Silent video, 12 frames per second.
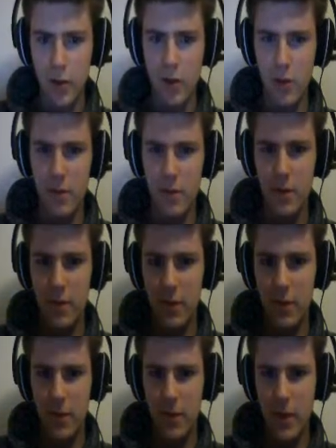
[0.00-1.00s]
but
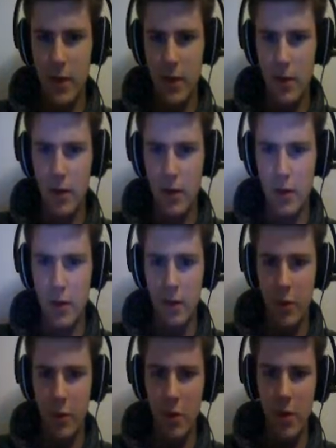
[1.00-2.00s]

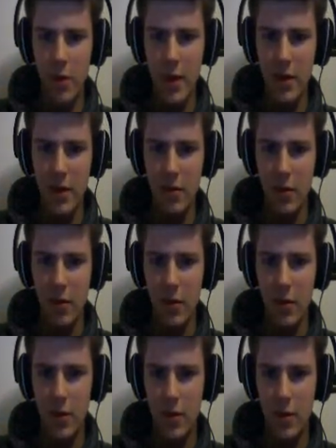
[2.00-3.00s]
but what do I do?
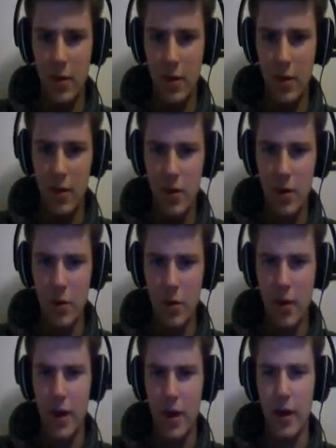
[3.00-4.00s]
There's no
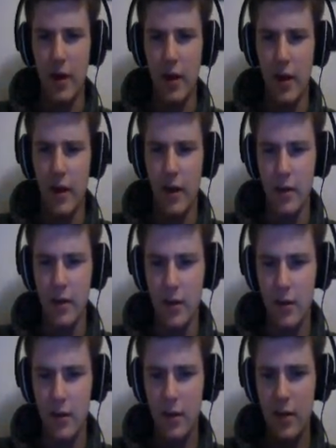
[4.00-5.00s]
key in here.
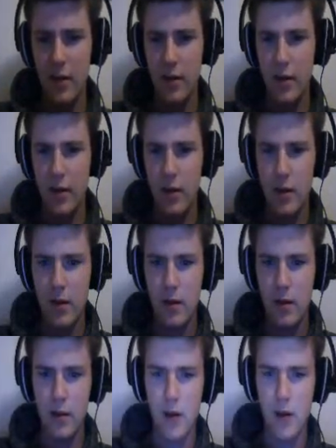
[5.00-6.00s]

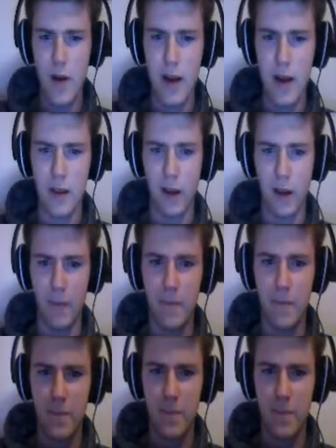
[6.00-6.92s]
There's no anything.